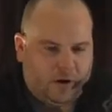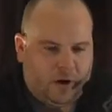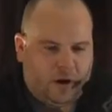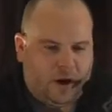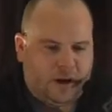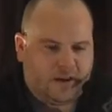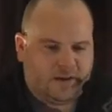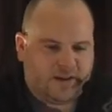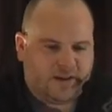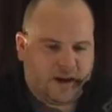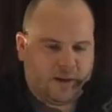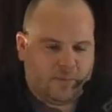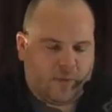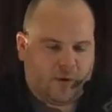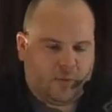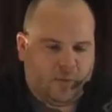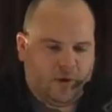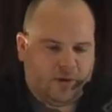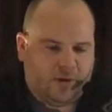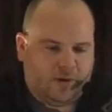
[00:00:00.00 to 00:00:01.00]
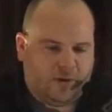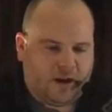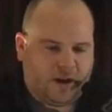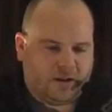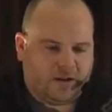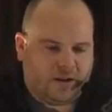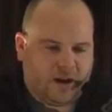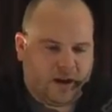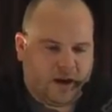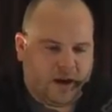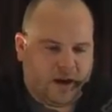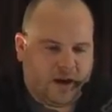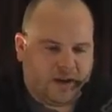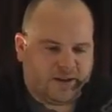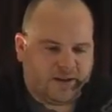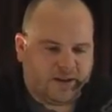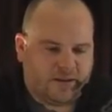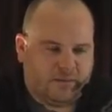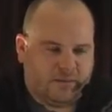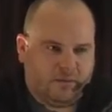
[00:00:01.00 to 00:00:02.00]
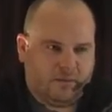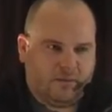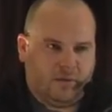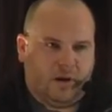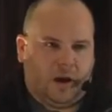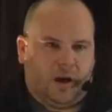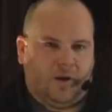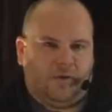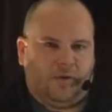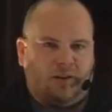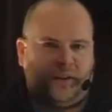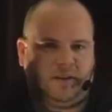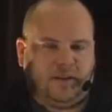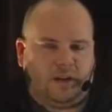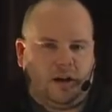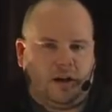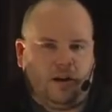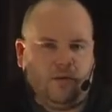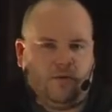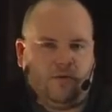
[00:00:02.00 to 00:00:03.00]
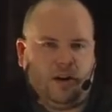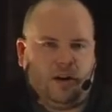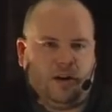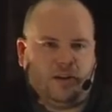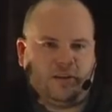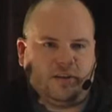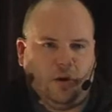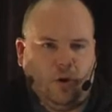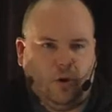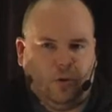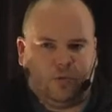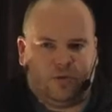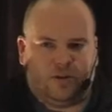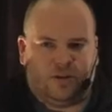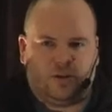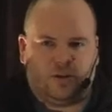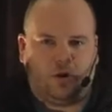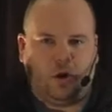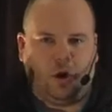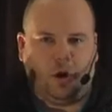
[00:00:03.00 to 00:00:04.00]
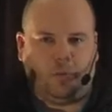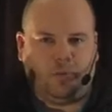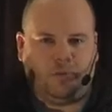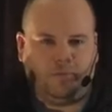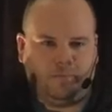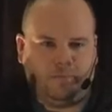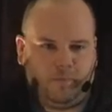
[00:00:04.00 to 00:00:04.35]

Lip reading: inside my window.js, everything's kind of in its own scope.